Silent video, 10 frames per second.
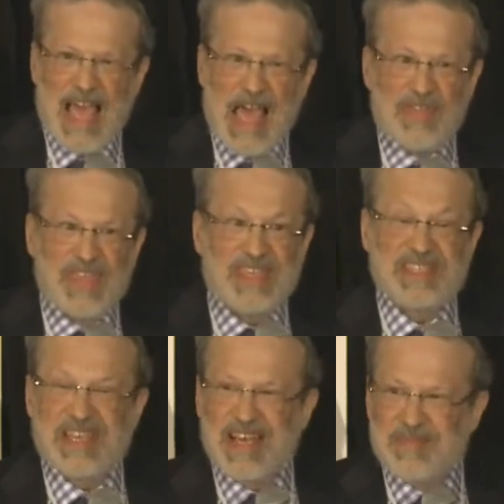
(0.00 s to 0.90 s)
And
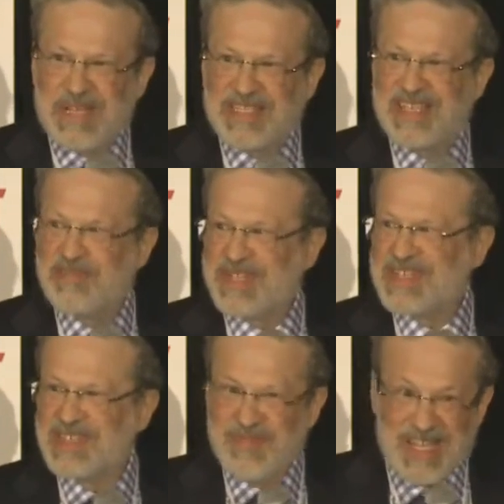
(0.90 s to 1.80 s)
these comments have been
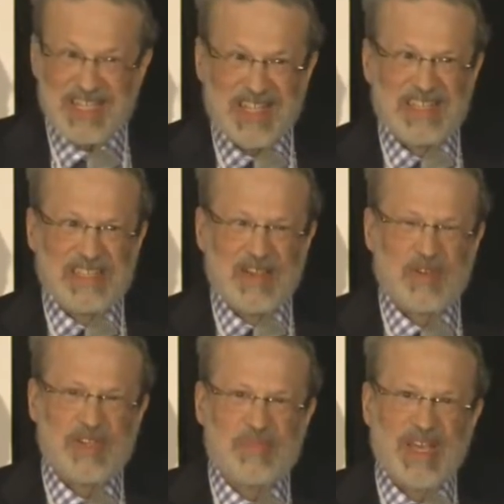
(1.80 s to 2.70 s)
especially
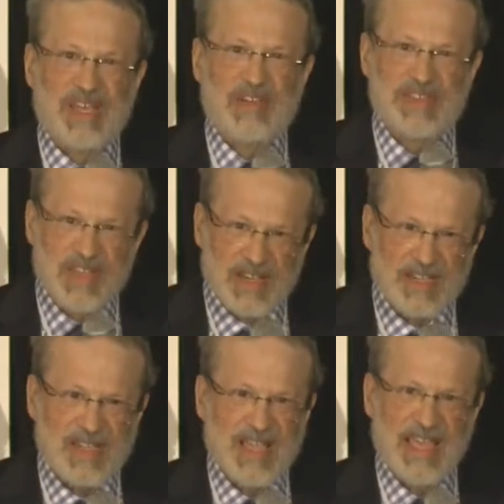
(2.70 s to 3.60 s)
noted by our
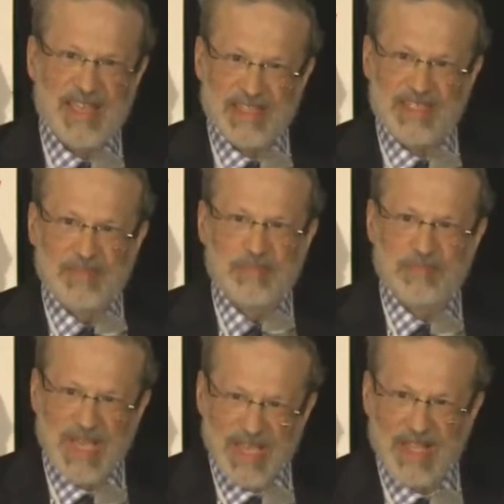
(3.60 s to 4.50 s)
young, handsome
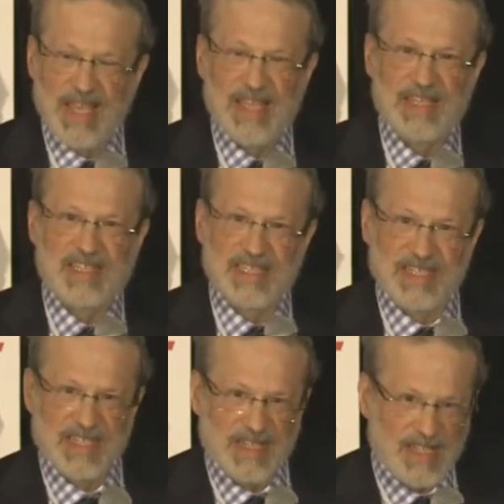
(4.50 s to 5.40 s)
male
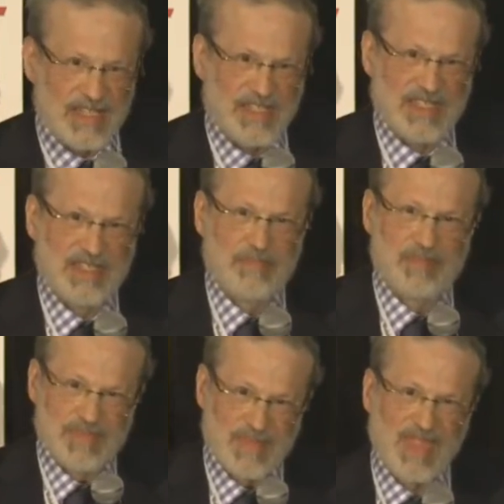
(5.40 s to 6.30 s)
anesthesiologist.
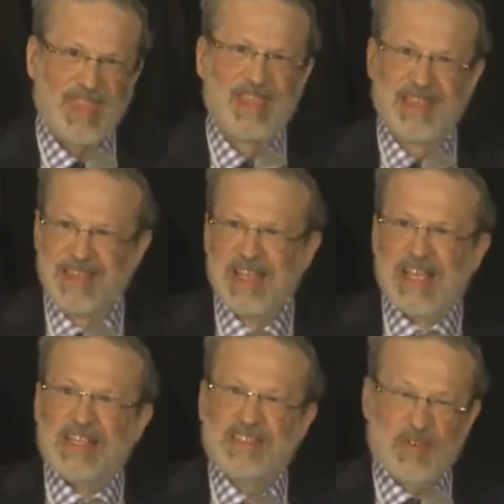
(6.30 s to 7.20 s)

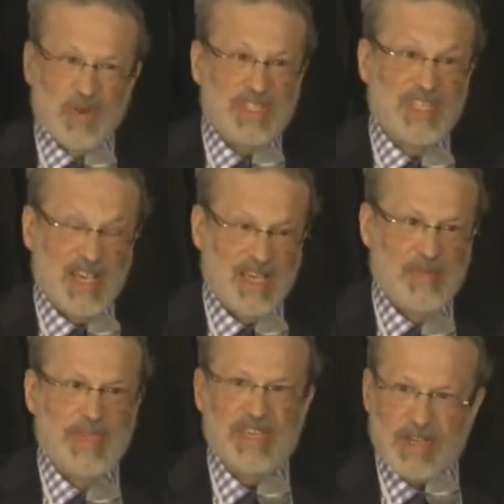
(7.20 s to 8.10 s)
So one
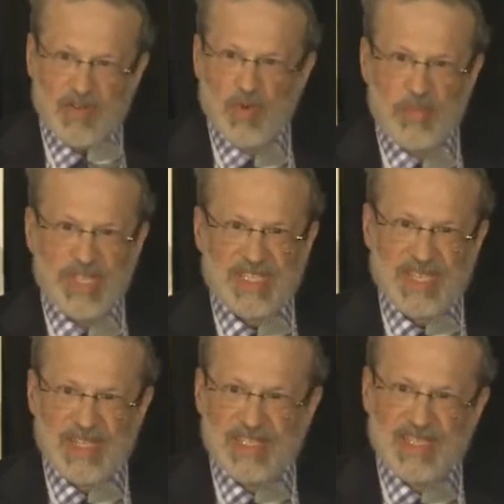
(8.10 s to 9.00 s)
time, a young woman
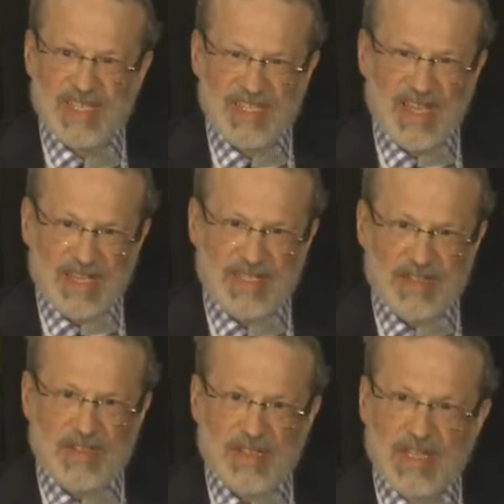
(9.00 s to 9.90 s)
said to the
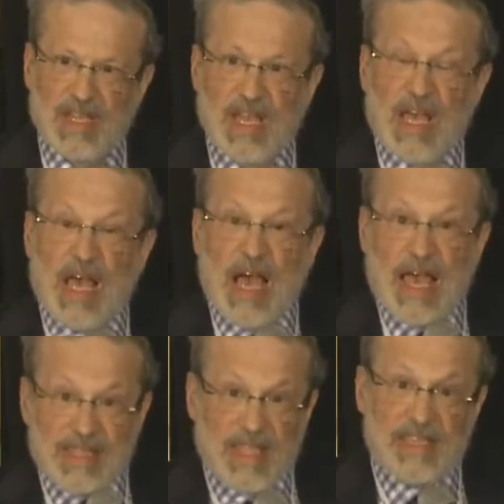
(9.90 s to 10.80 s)
doctor,
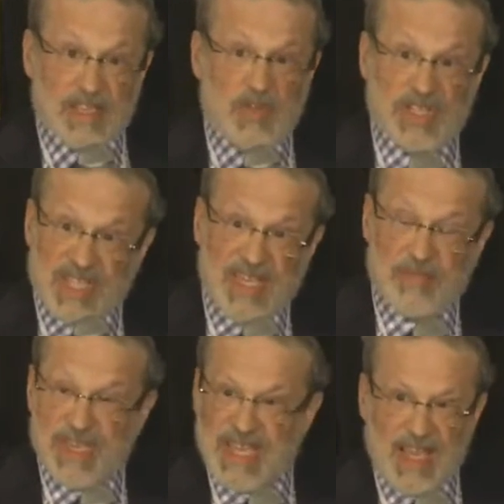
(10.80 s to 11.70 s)
"I'd like you to
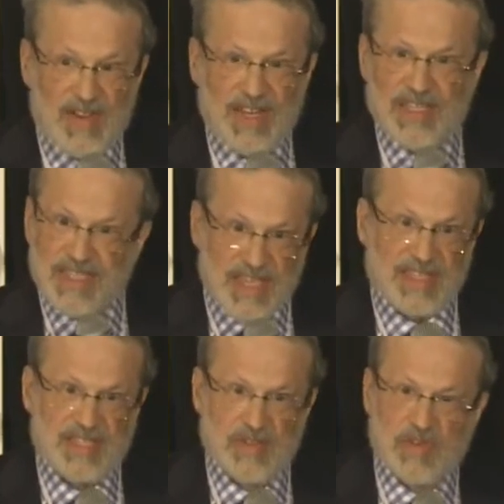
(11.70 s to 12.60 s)
take me out on a
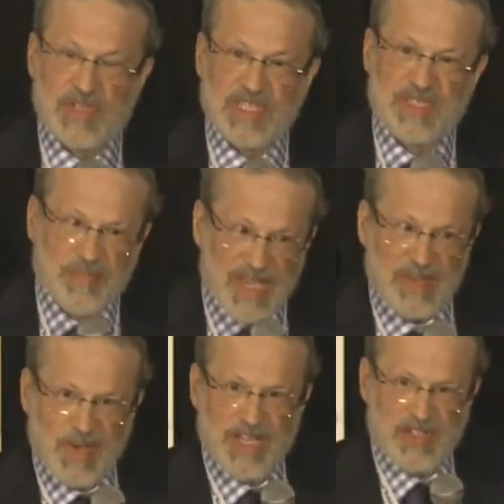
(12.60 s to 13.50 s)
date so you can
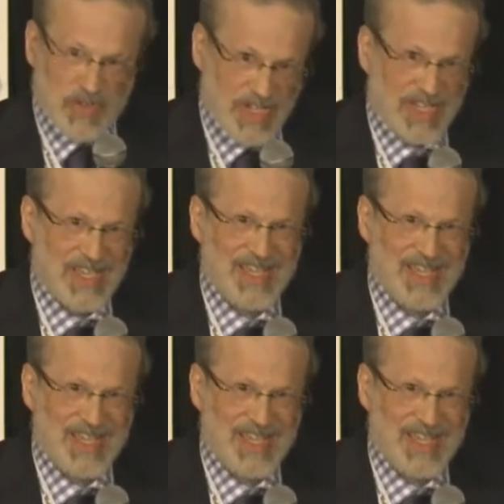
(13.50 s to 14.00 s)
spike my drink."